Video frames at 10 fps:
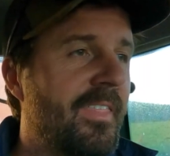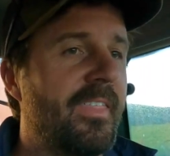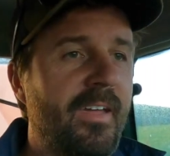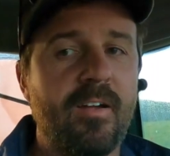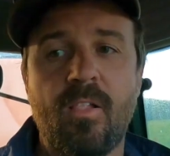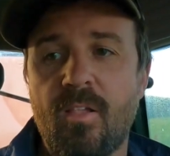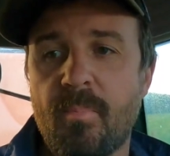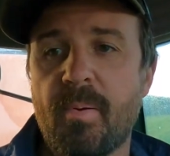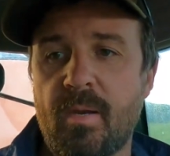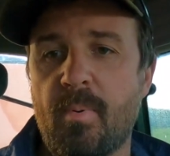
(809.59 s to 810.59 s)
they're a
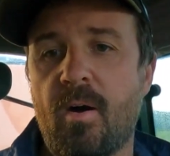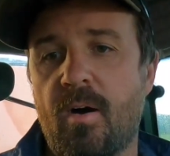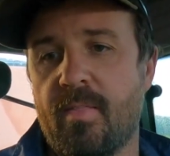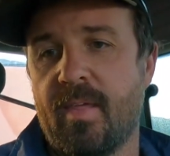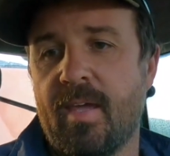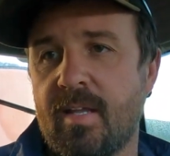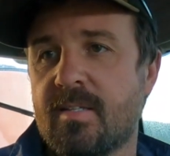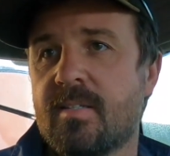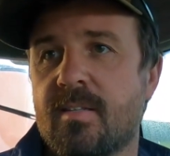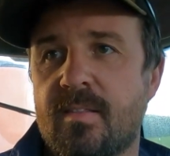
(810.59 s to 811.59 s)
lot better behind the
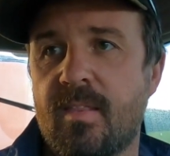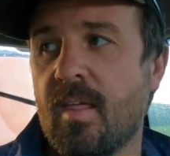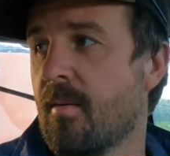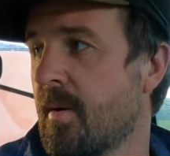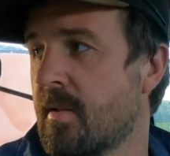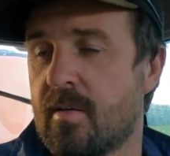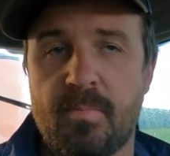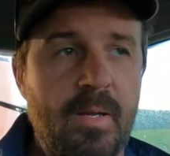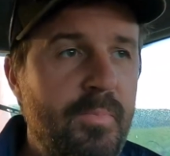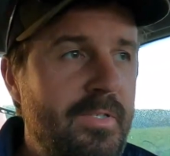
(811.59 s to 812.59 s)
hedge. They're the ones that
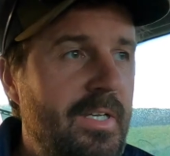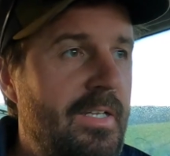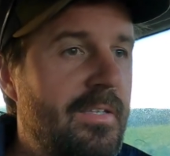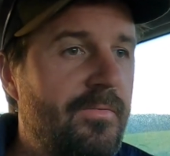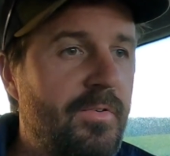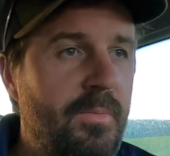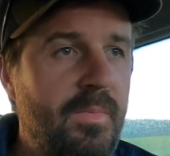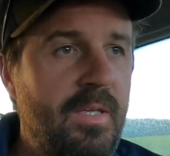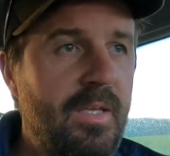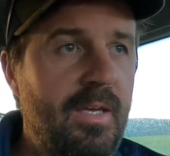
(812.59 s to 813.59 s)
have been protected
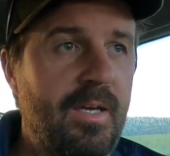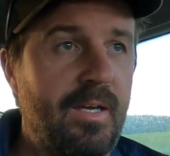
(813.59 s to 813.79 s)
from the